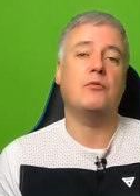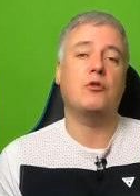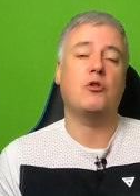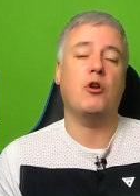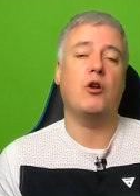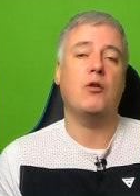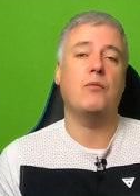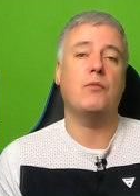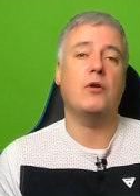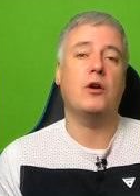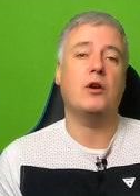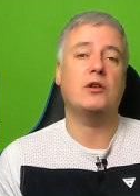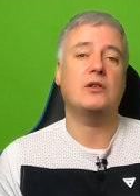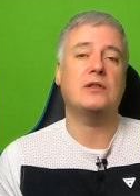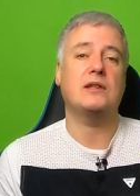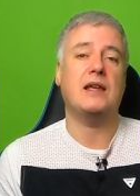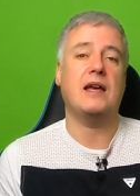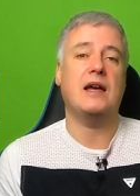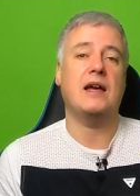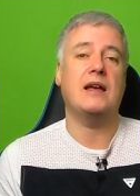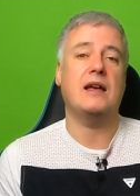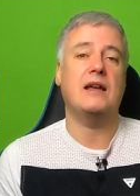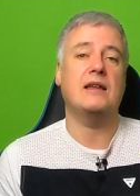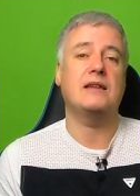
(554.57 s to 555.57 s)
Chromebox
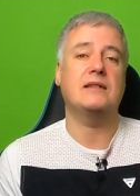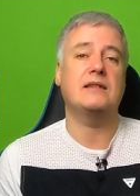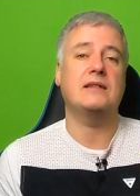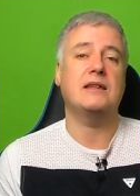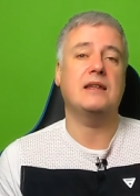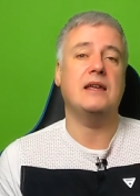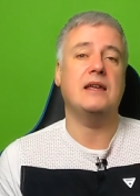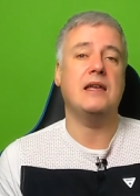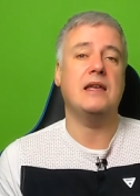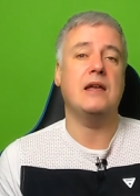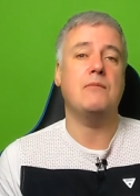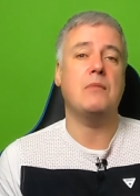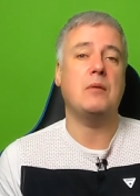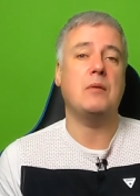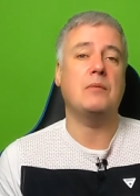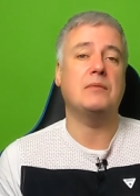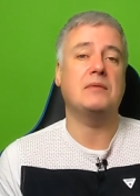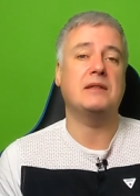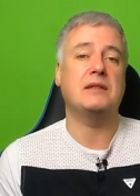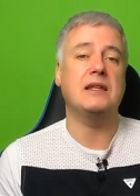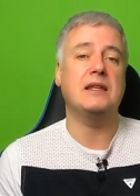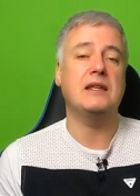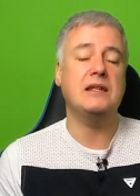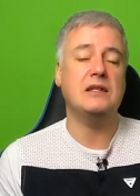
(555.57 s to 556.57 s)
has E M M
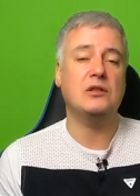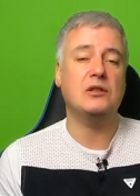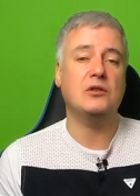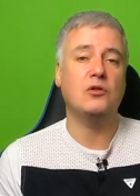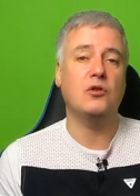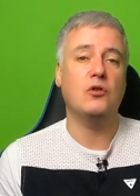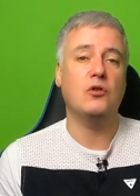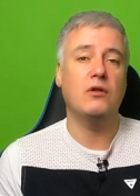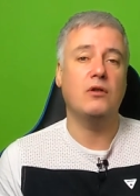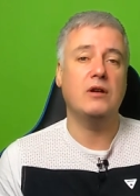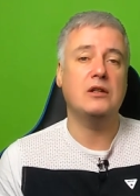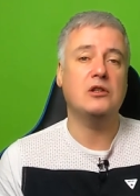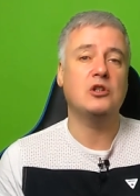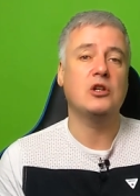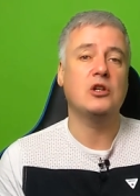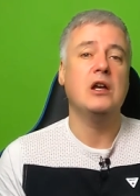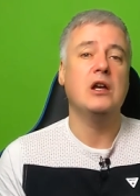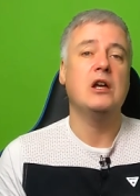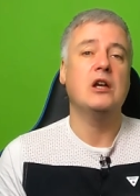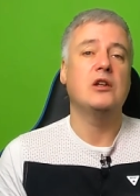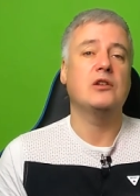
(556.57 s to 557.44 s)
C storage.